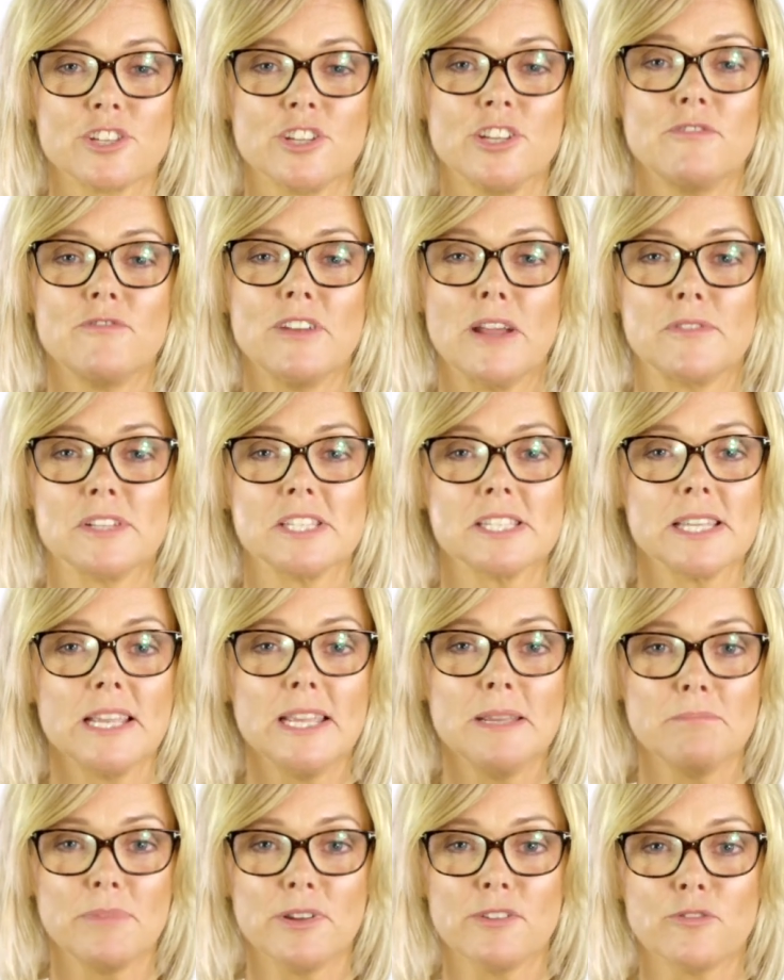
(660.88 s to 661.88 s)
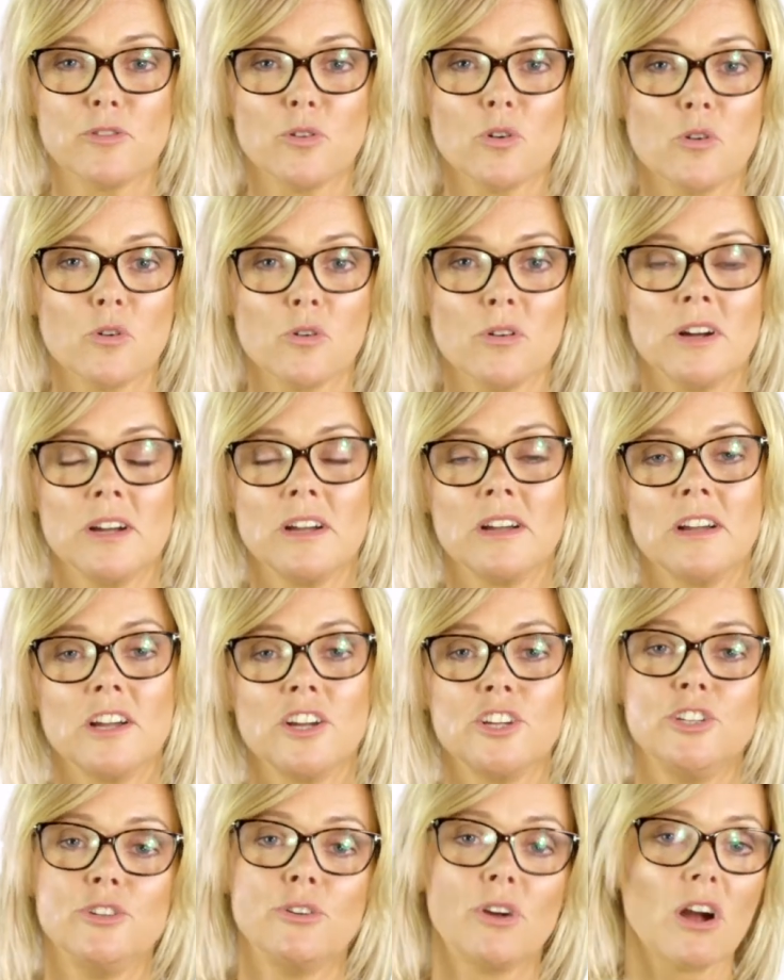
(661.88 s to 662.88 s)
that you've never seen before,
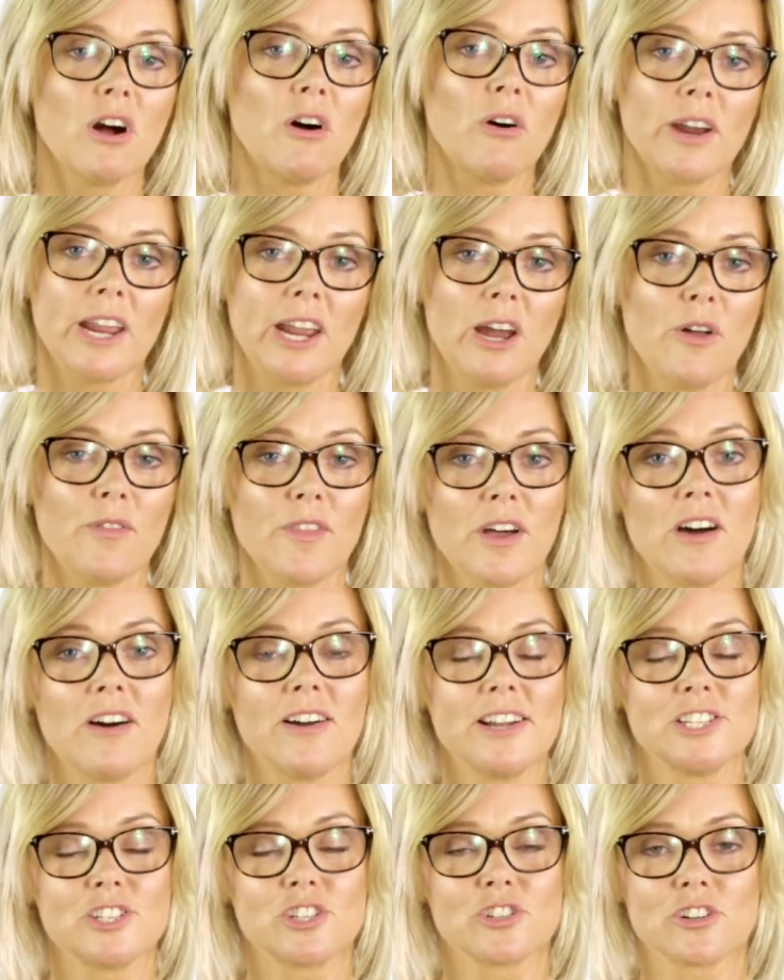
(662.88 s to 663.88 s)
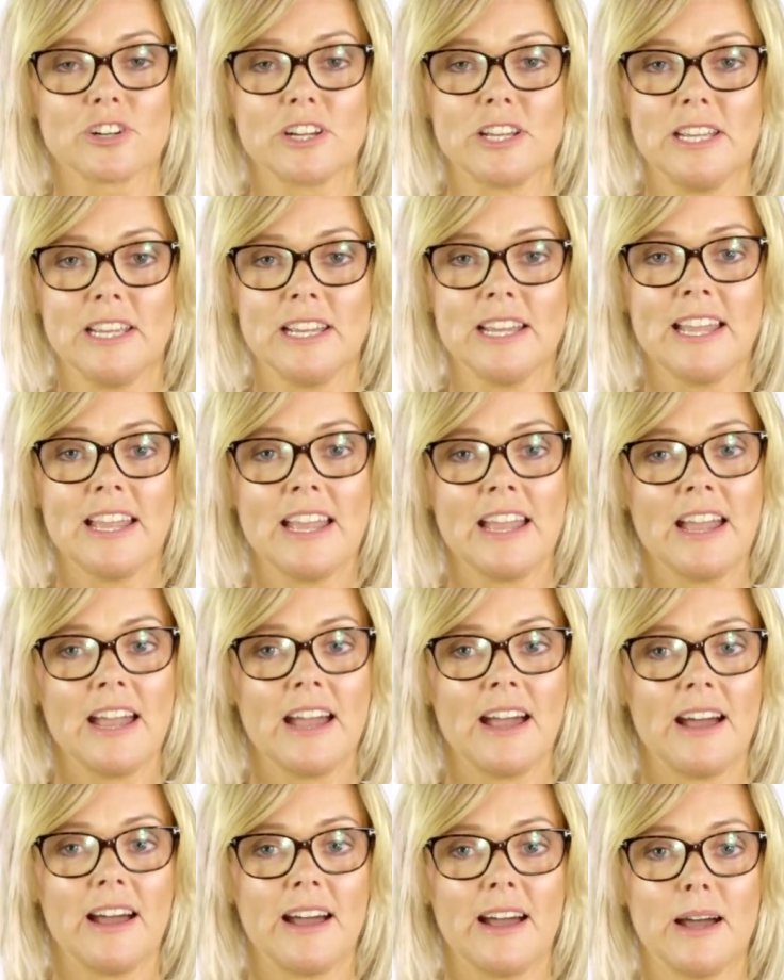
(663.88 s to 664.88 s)
you can't get on the high street,
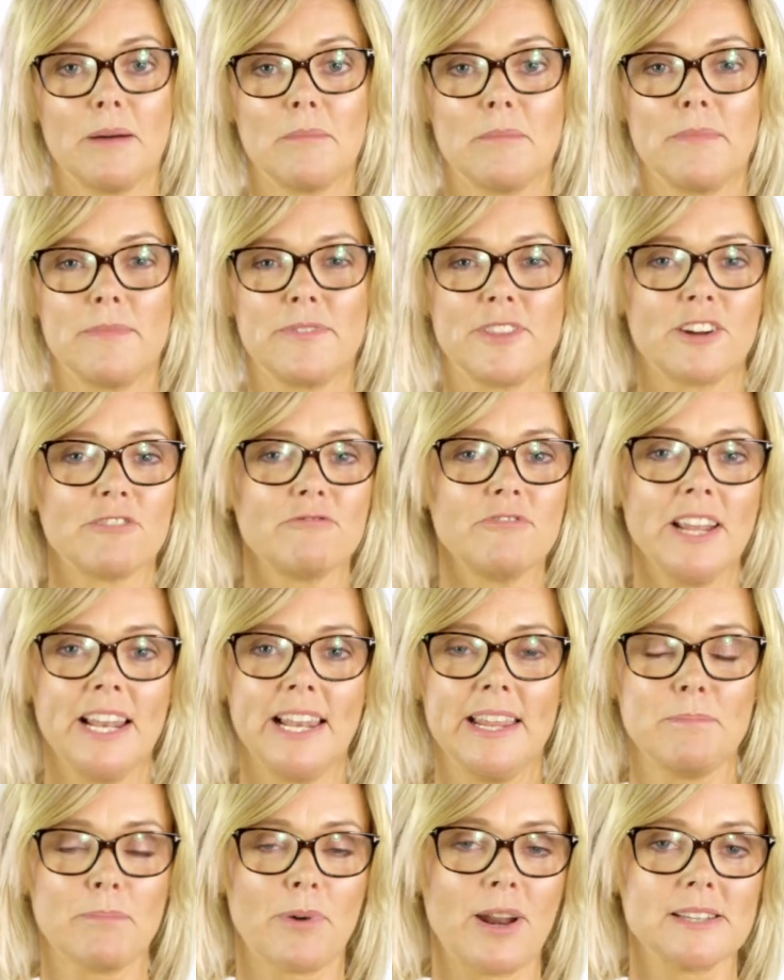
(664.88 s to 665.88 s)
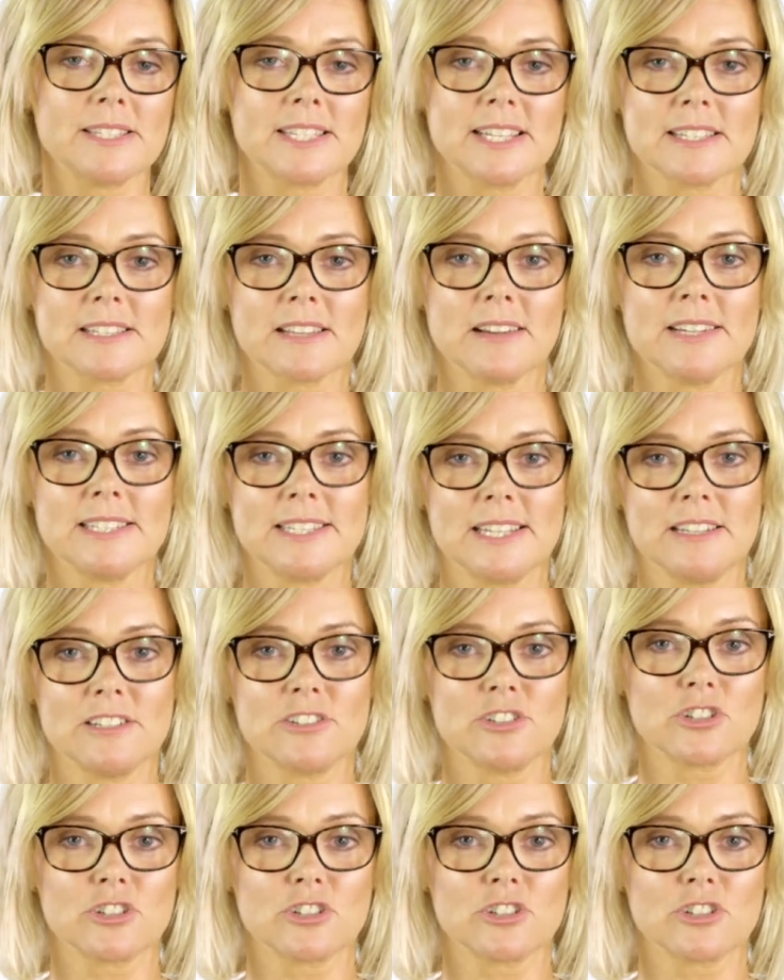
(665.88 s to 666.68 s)
that are really perhaps exciting to